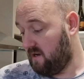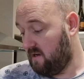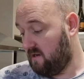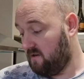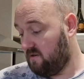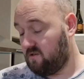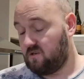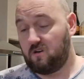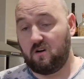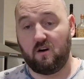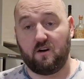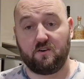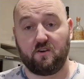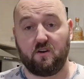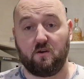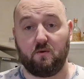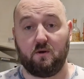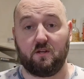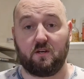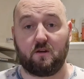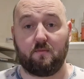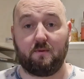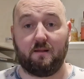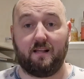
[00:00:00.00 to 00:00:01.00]
So I don't know what
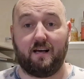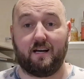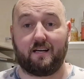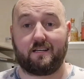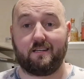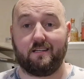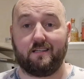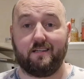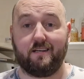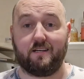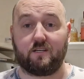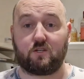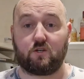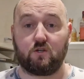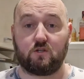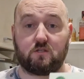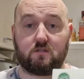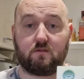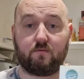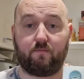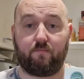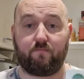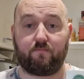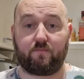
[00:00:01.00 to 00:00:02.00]
you will be like in this because